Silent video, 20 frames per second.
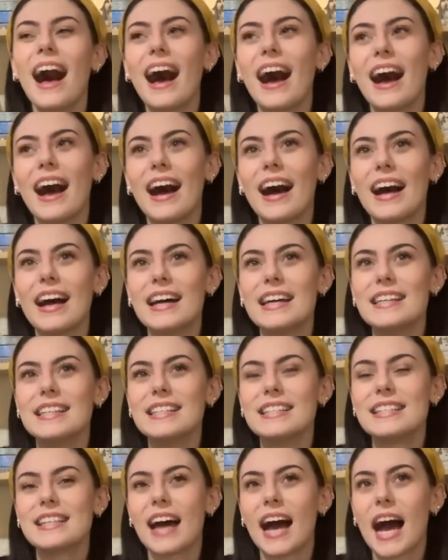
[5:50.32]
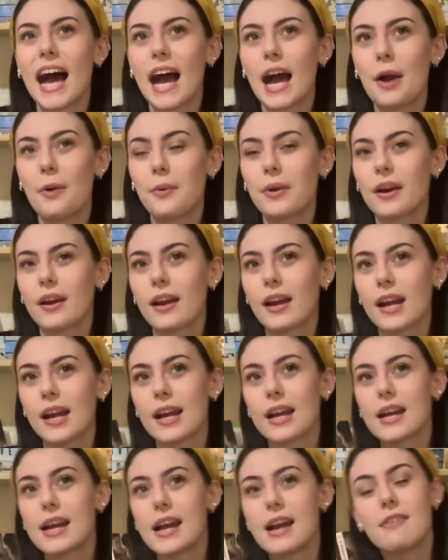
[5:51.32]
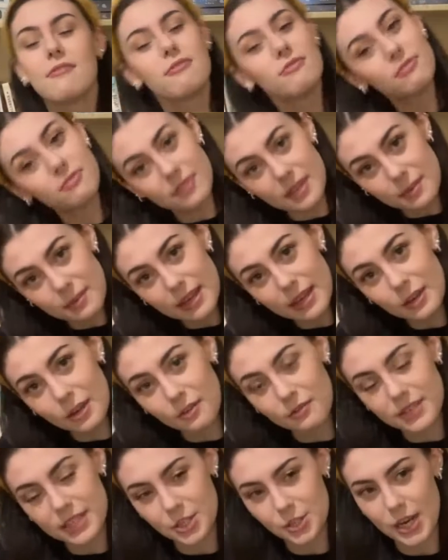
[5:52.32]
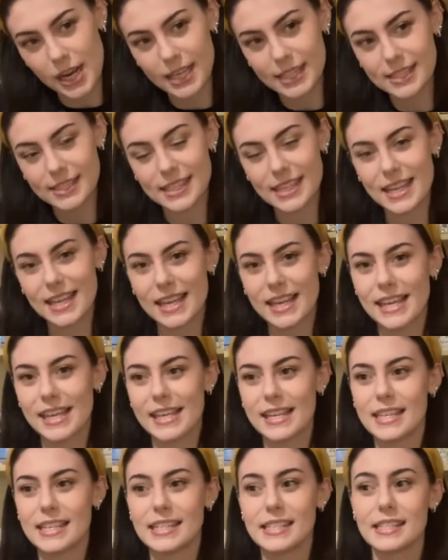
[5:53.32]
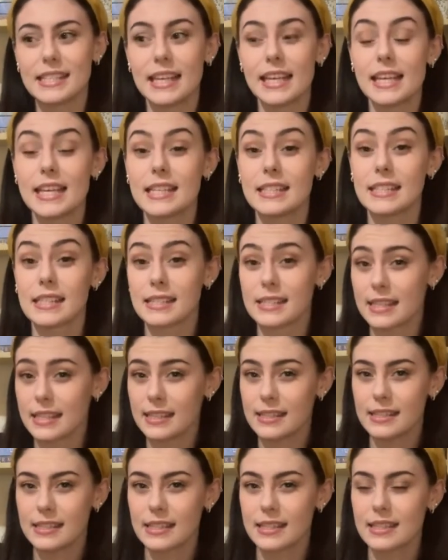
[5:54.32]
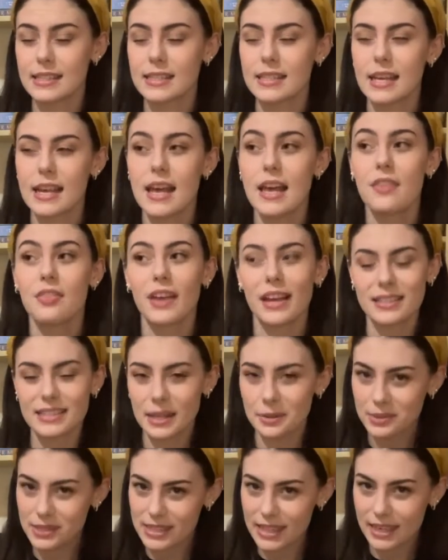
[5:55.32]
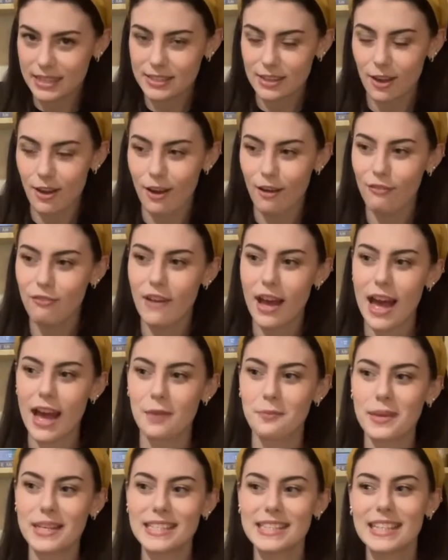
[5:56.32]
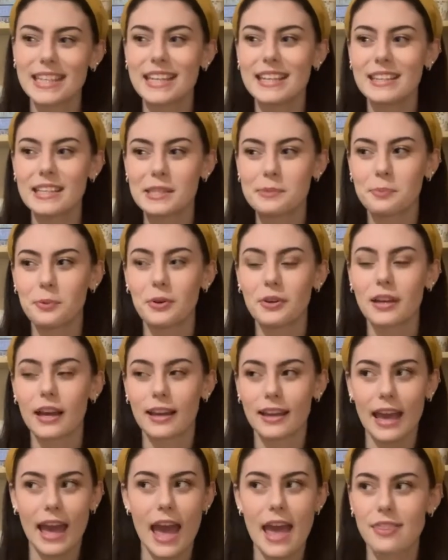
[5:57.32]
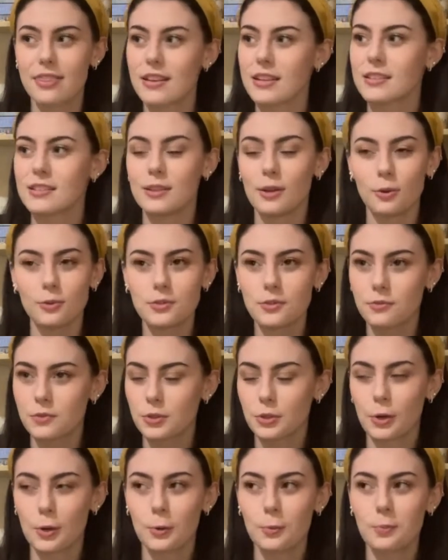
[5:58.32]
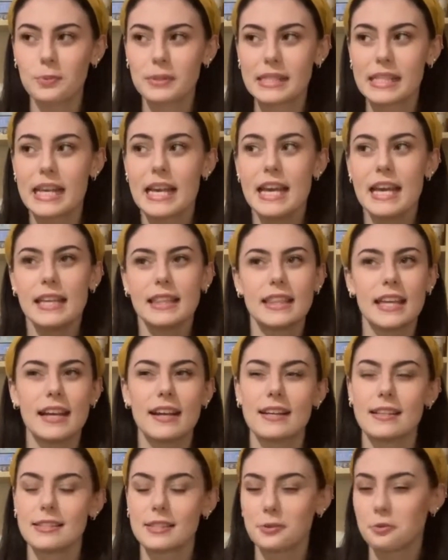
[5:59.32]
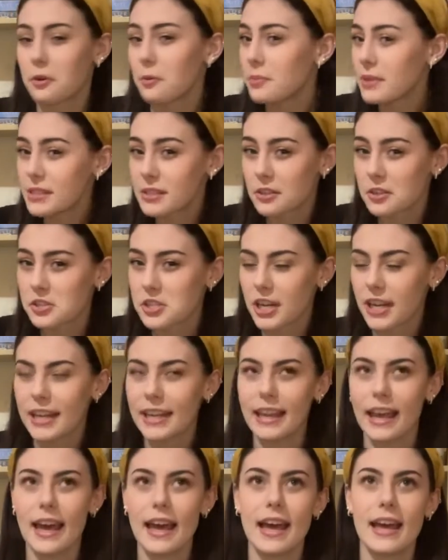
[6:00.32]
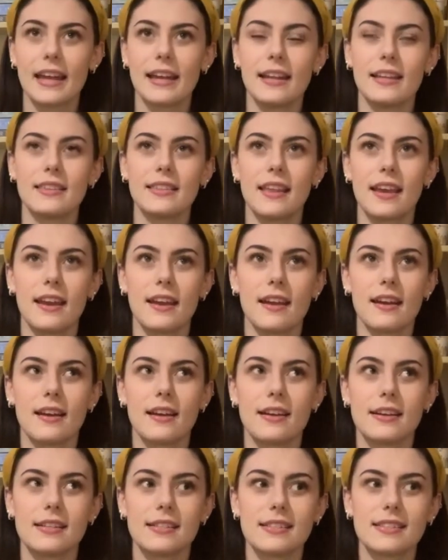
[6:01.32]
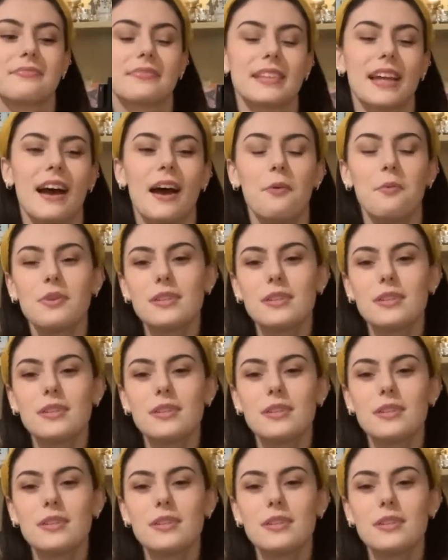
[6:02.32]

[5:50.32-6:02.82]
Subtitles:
And our female love interest is his assistant. That's how it starts off. And basically in this book, again, there's loads of tropes. There's the grumpy sunshine again. There's, I